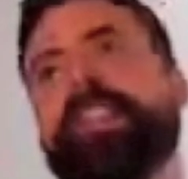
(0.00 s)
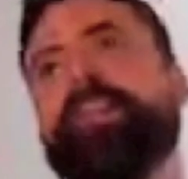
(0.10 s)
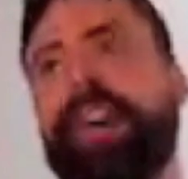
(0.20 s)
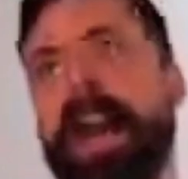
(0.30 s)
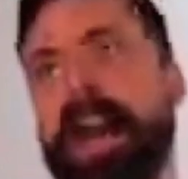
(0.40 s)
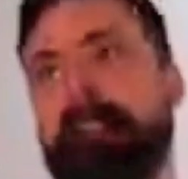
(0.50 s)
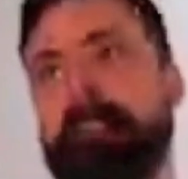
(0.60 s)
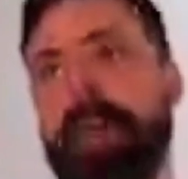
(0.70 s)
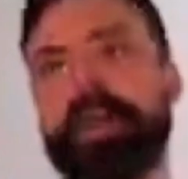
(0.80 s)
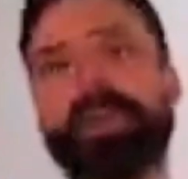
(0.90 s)
think if I
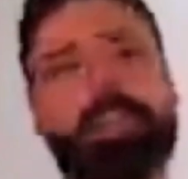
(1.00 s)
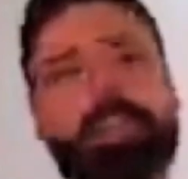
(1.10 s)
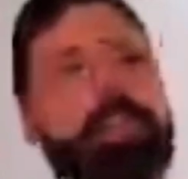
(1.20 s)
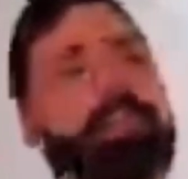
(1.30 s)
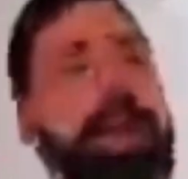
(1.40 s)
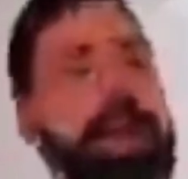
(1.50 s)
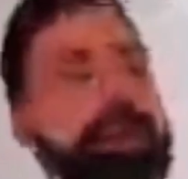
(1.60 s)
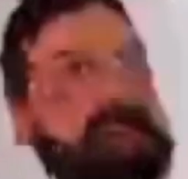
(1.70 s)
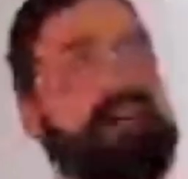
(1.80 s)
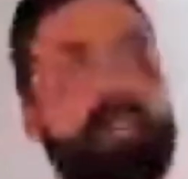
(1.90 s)
had managed to go
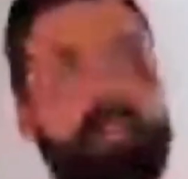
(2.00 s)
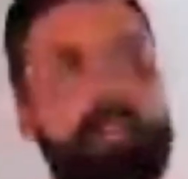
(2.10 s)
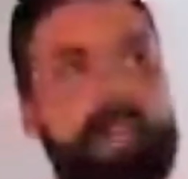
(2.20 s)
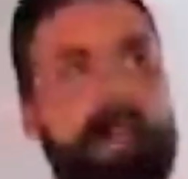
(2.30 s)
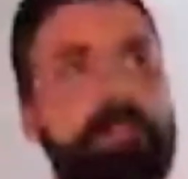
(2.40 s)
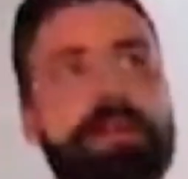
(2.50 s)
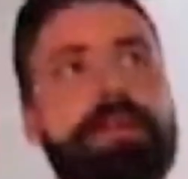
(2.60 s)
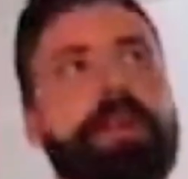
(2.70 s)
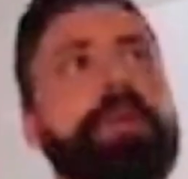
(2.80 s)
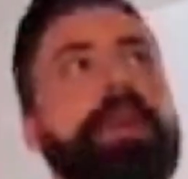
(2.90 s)
past that first
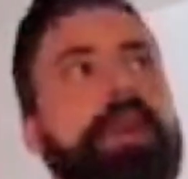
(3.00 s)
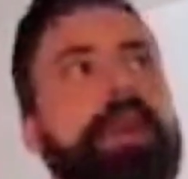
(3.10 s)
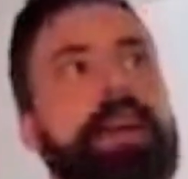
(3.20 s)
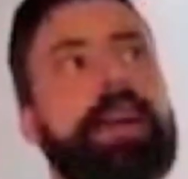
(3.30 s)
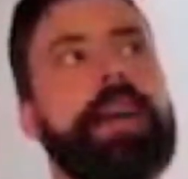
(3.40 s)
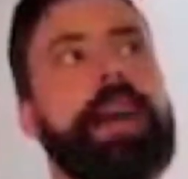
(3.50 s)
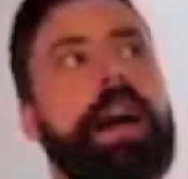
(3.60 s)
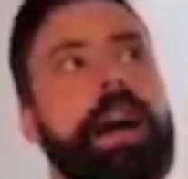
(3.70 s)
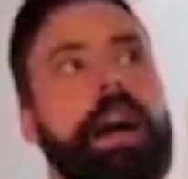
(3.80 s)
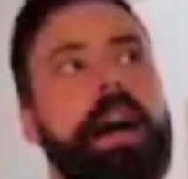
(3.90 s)
episode,
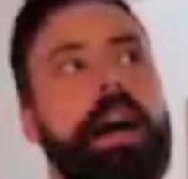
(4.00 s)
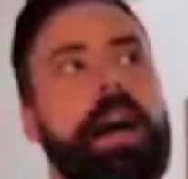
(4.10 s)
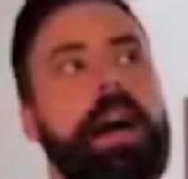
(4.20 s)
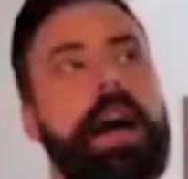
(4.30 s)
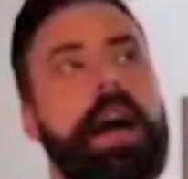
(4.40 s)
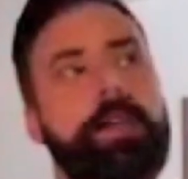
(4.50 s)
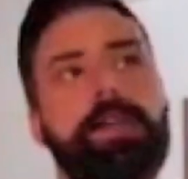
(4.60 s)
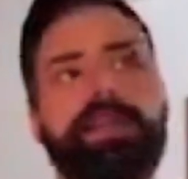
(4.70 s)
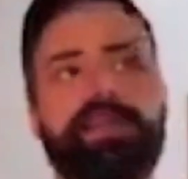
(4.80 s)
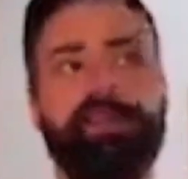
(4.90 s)

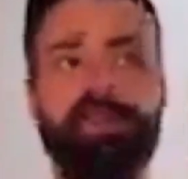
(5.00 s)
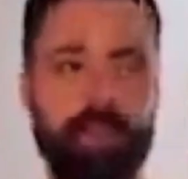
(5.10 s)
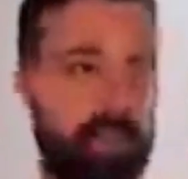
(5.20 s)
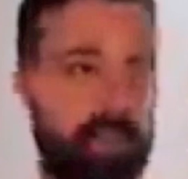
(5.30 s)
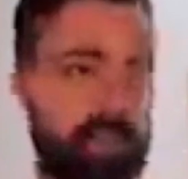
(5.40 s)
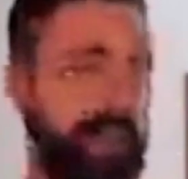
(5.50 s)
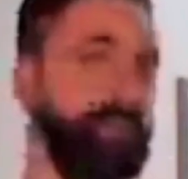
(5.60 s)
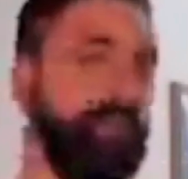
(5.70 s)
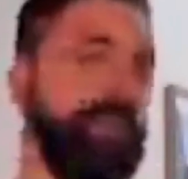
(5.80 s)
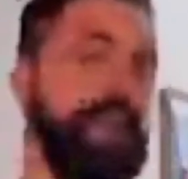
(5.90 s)
I would have figured
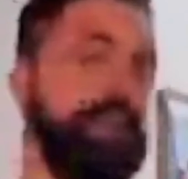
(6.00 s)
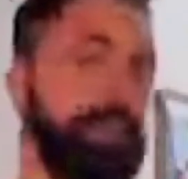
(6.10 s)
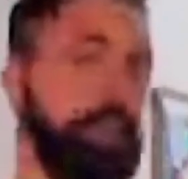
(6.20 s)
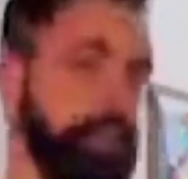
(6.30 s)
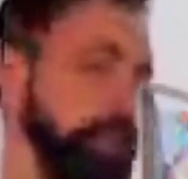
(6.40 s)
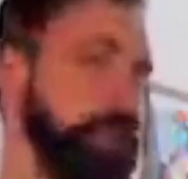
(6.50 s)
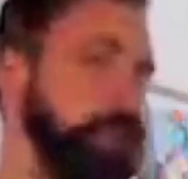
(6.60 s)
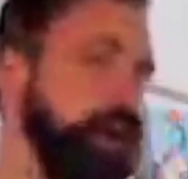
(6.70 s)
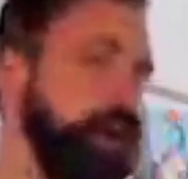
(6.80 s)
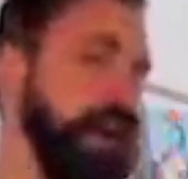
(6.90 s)
out what I was
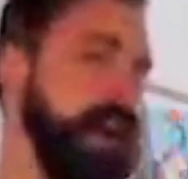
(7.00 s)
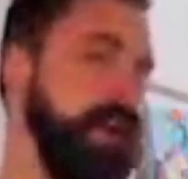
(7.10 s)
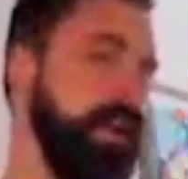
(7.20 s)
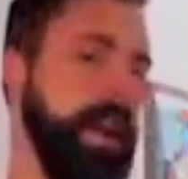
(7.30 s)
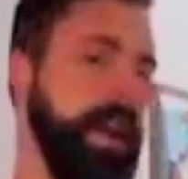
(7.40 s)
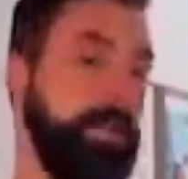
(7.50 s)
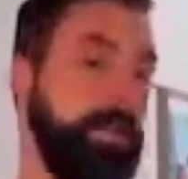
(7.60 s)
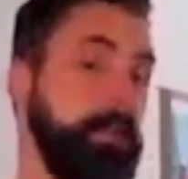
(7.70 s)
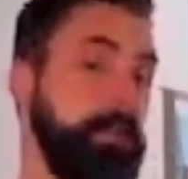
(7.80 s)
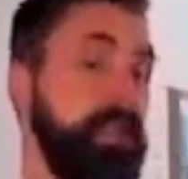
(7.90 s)
doing more, and
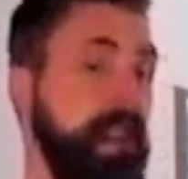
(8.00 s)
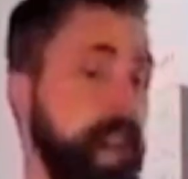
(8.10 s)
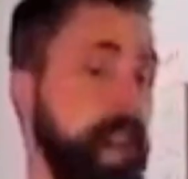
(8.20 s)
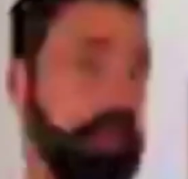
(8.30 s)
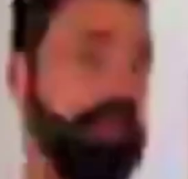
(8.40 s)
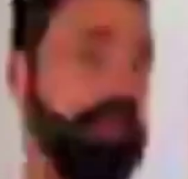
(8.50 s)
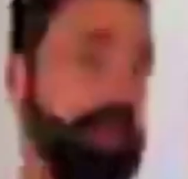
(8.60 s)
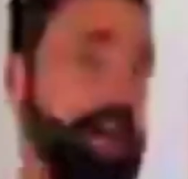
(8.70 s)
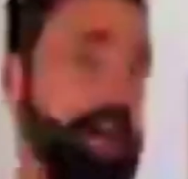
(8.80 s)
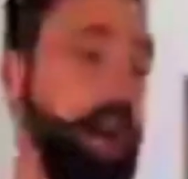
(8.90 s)
I think,
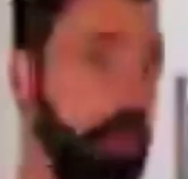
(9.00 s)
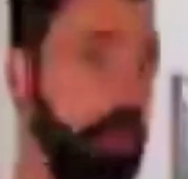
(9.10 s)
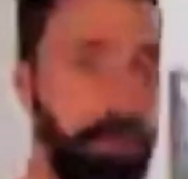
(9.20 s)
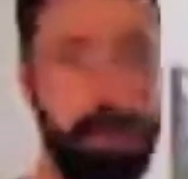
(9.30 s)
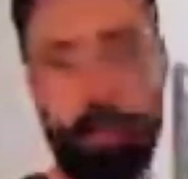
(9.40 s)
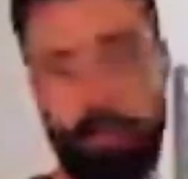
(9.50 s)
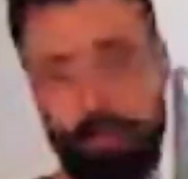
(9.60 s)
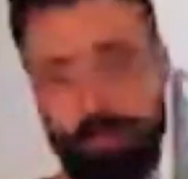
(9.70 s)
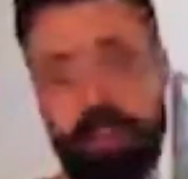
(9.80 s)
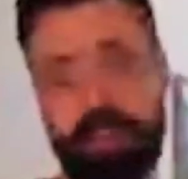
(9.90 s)
I hope, I
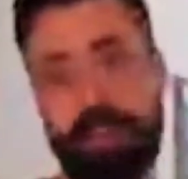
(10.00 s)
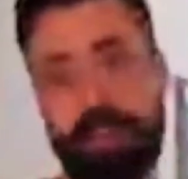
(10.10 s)
could have